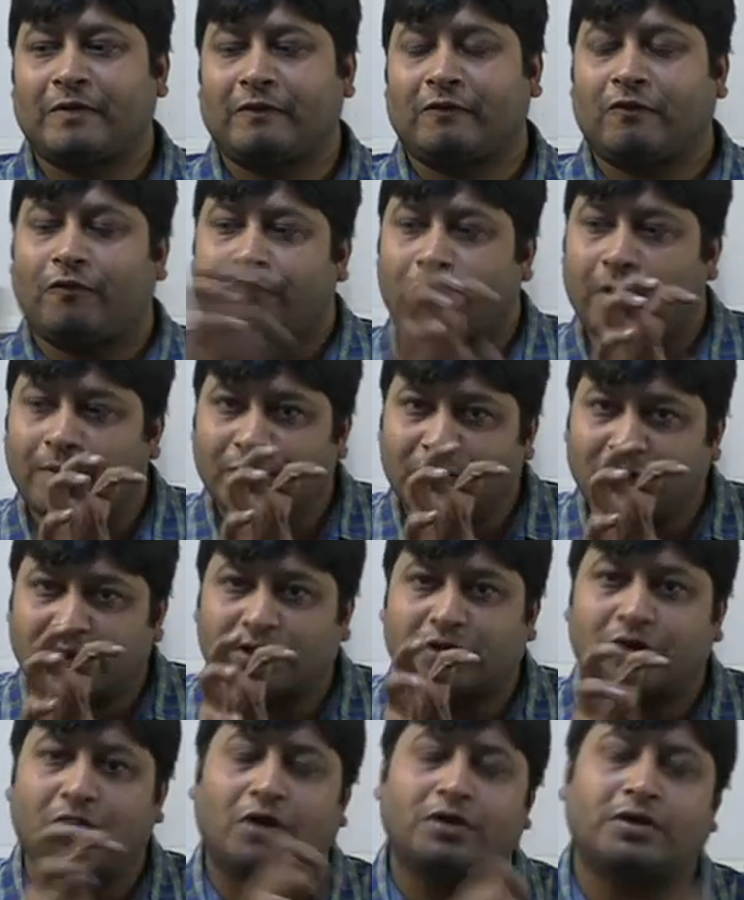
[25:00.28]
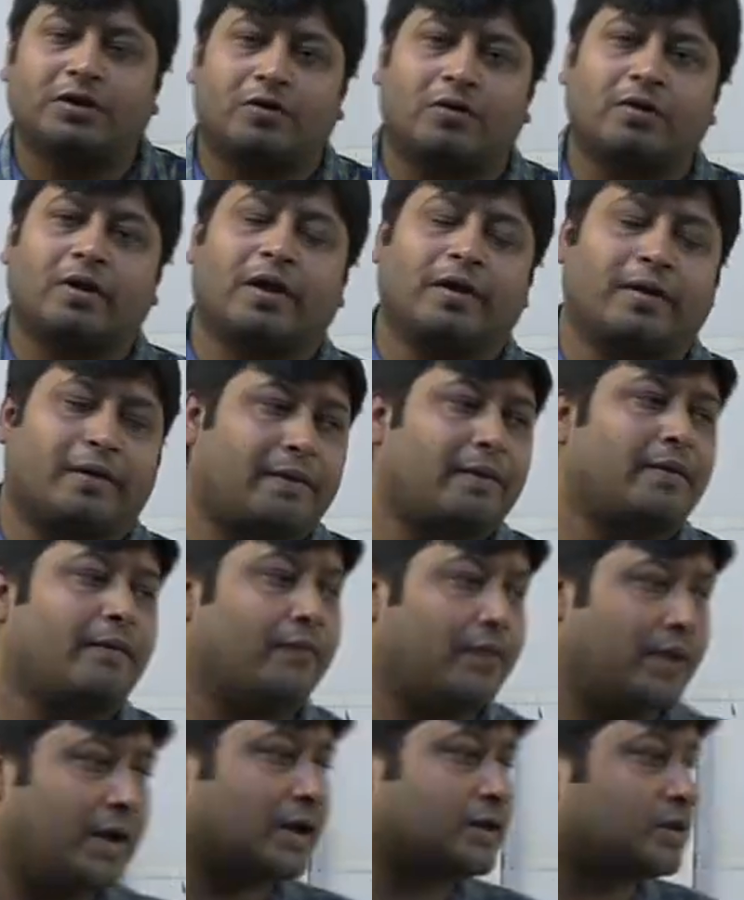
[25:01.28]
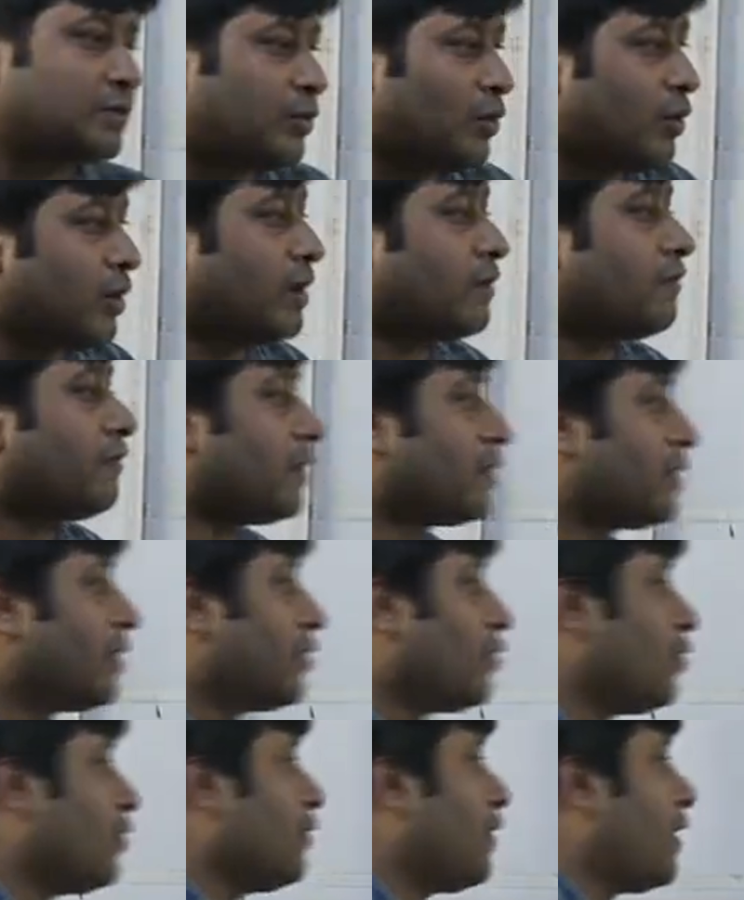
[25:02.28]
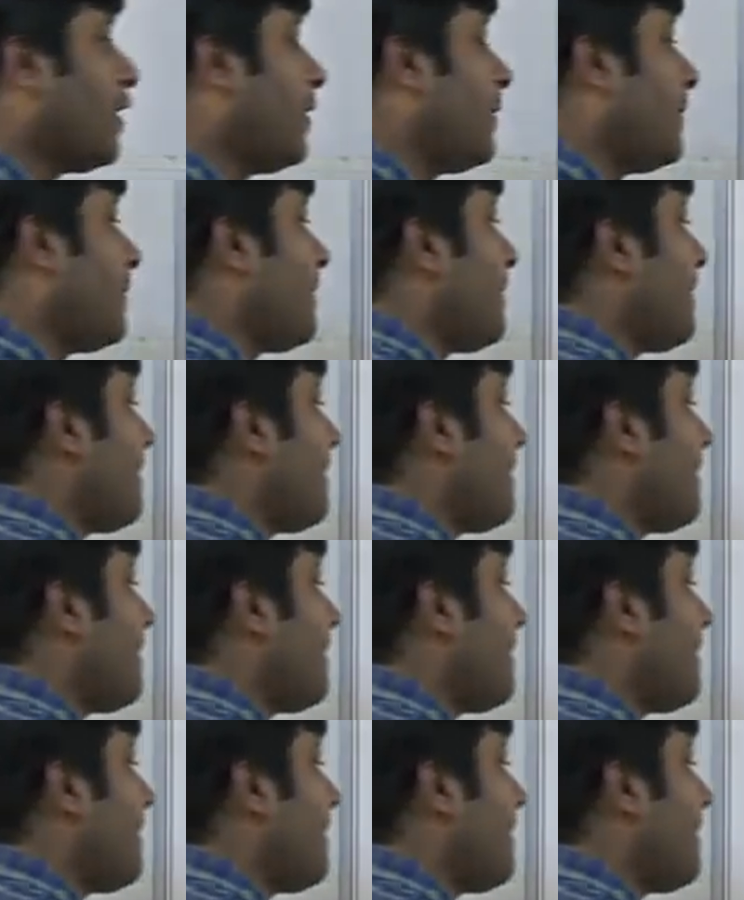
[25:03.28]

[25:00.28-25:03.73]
So from this logic, okay, we'll explore it further, don't worry.